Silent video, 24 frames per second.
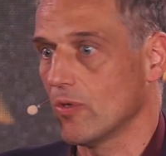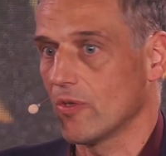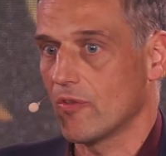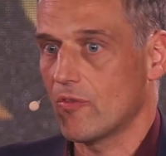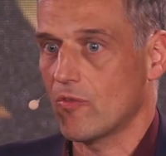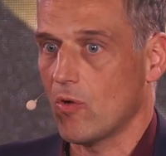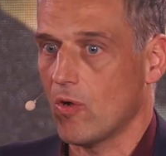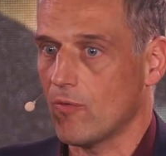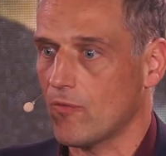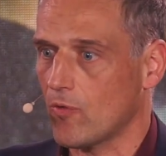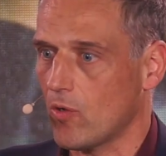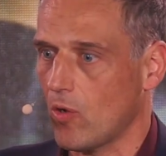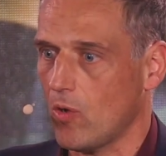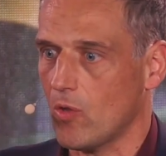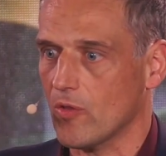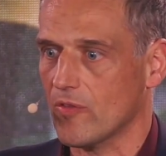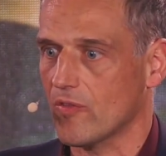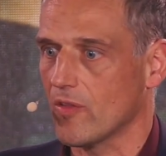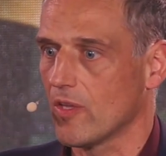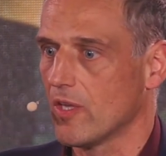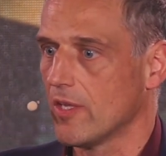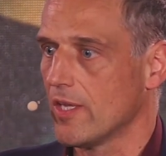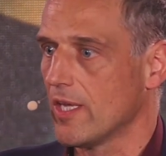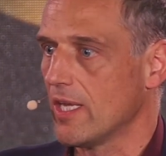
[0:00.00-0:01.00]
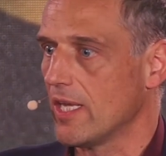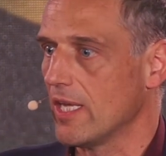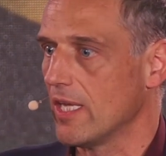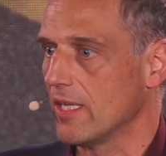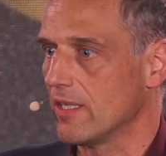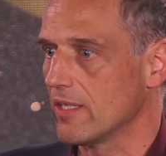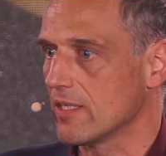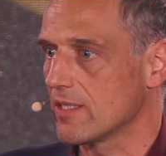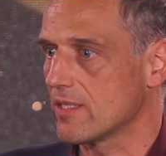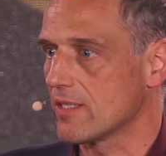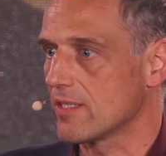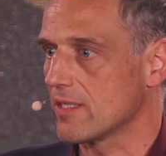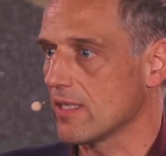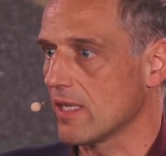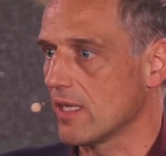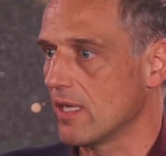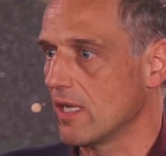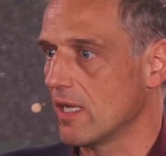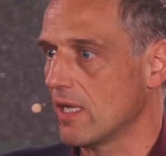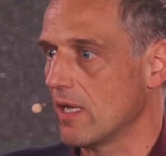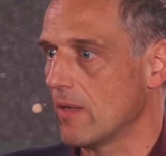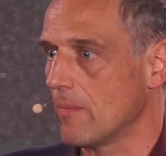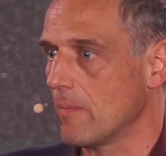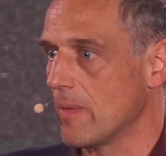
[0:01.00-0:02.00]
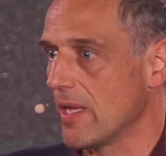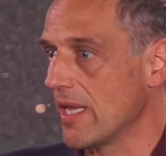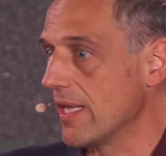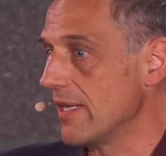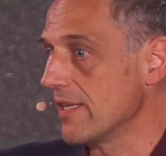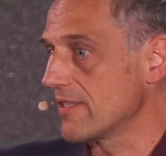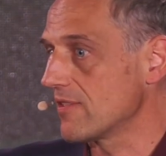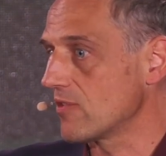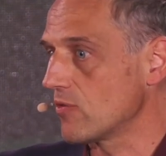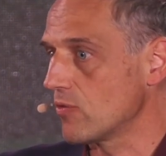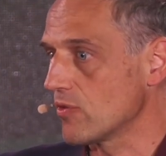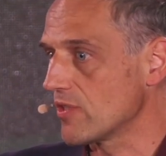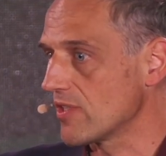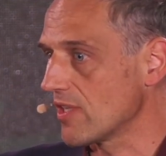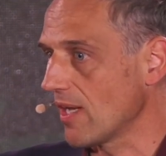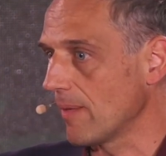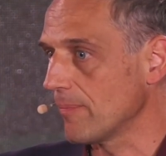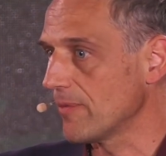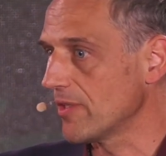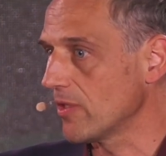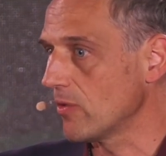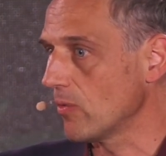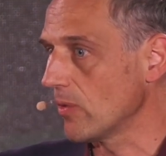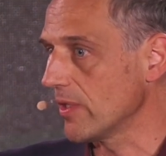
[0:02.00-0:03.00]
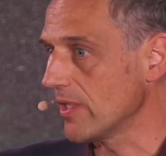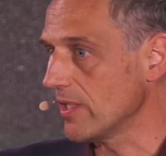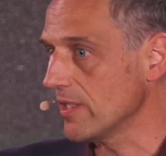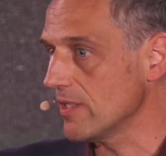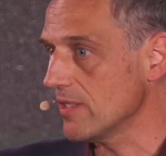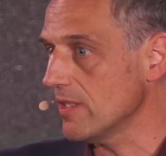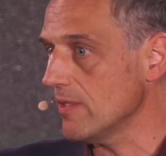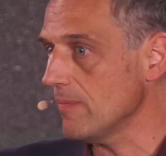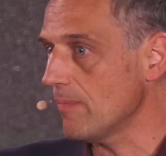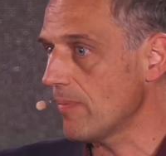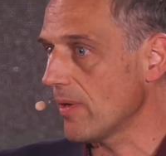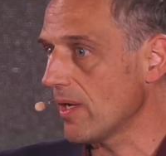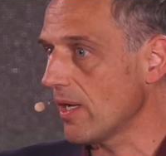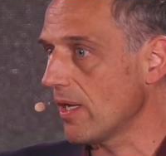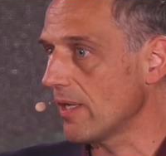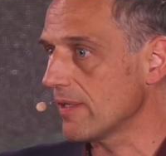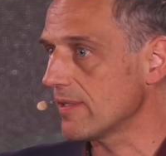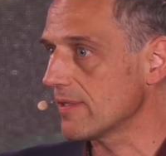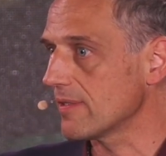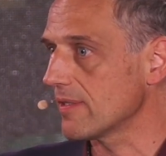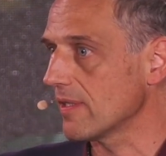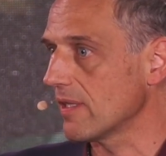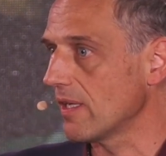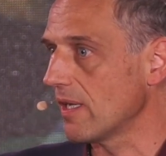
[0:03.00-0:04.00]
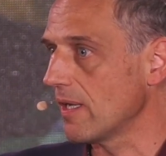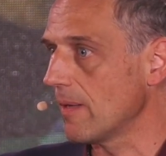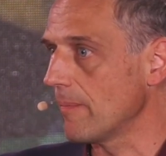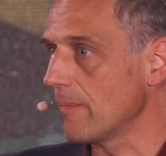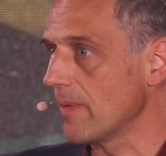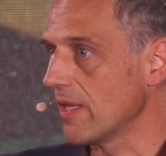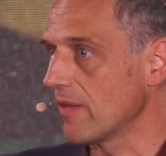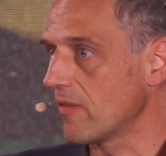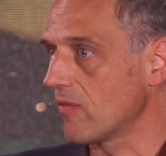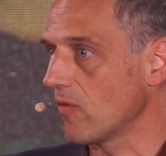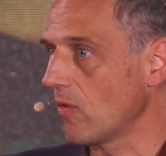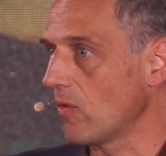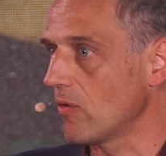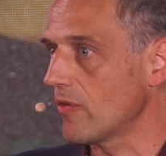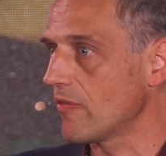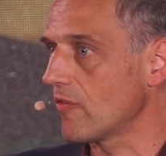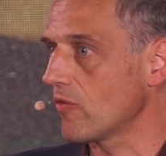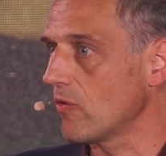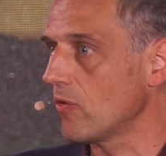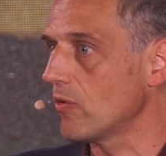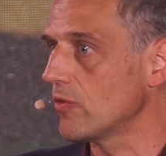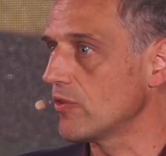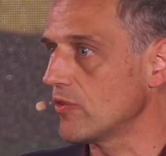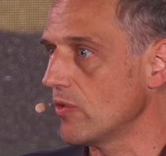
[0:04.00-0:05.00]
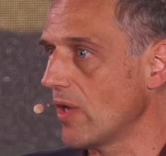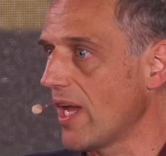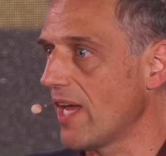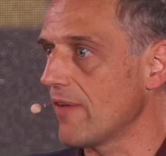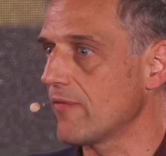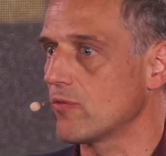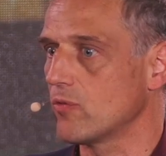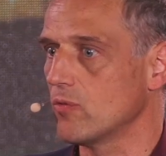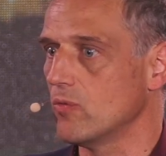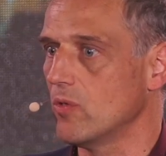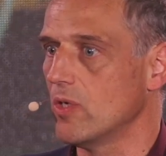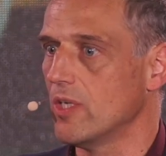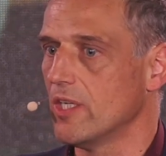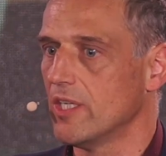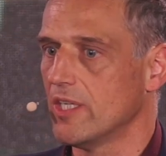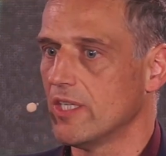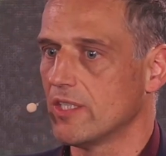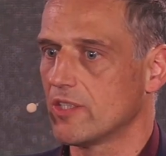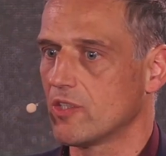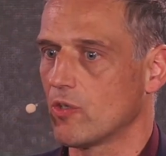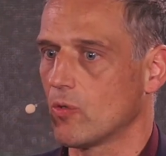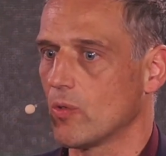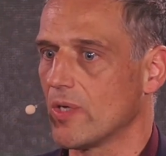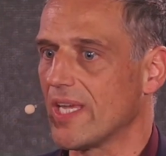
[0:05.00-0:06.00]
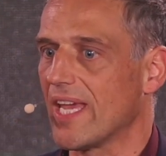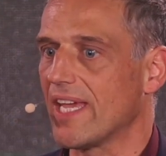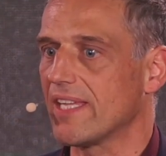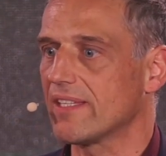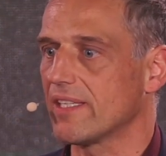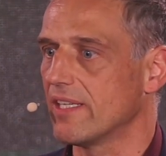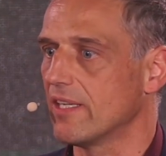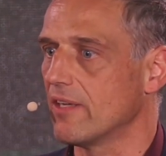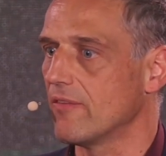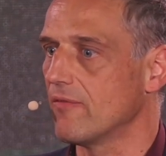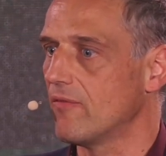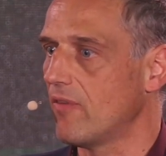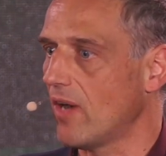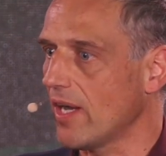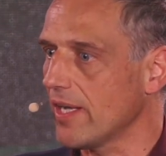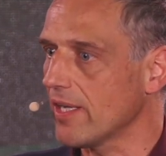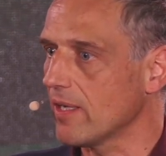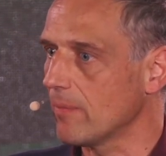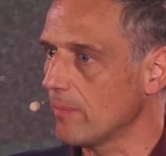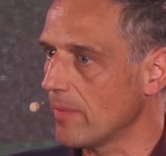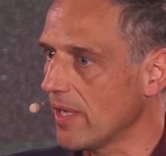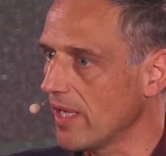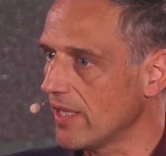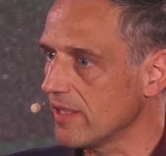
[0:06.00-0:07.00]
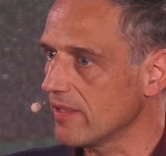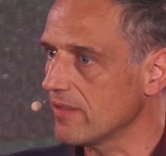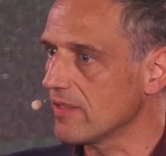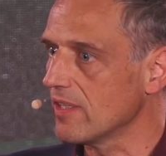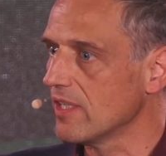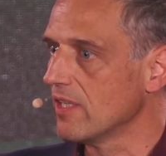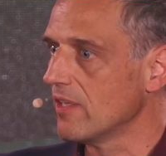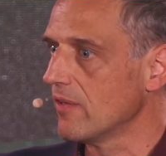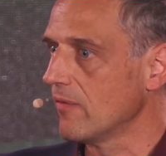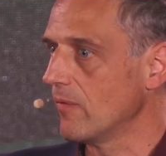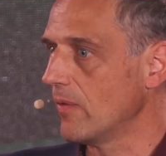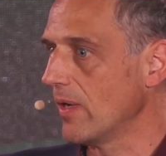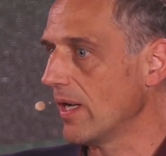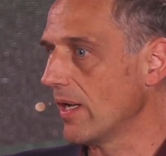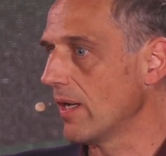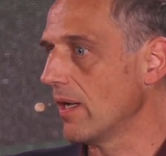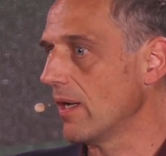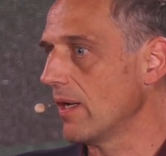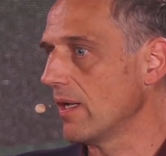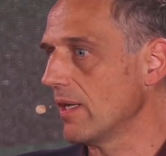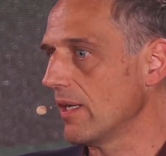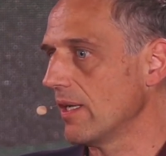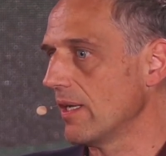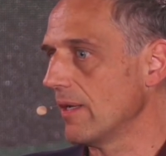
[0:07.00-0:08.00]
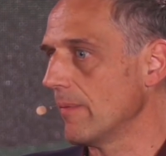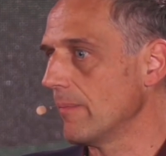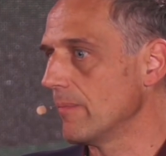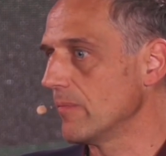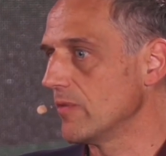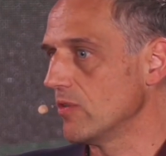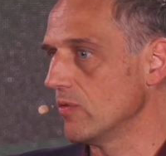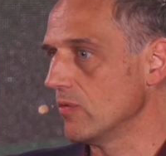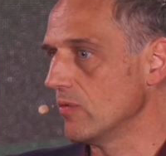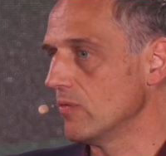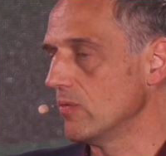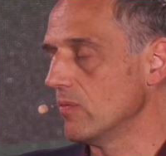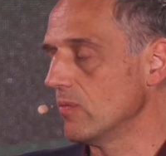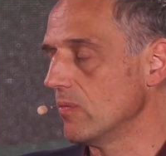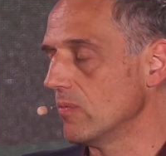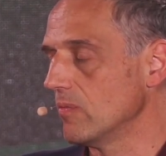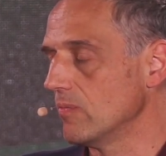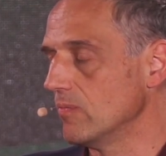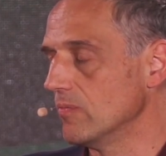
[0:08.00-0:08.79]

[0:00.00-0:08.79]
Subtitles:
it. So of course it is to some degree easy, but it's also you have to create an environment where you